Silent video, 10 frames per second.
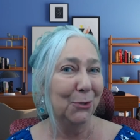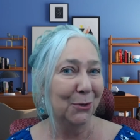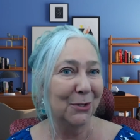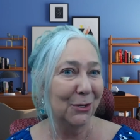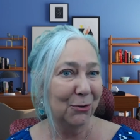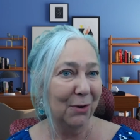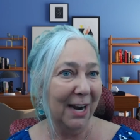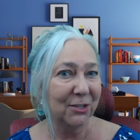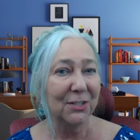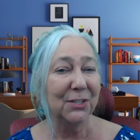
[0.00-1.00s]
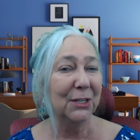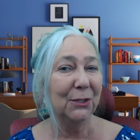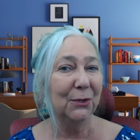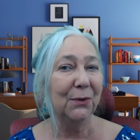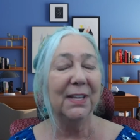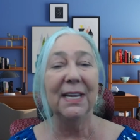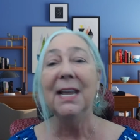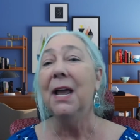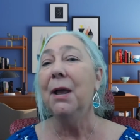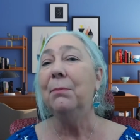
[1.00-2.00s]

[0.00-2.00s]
tourist attractions include the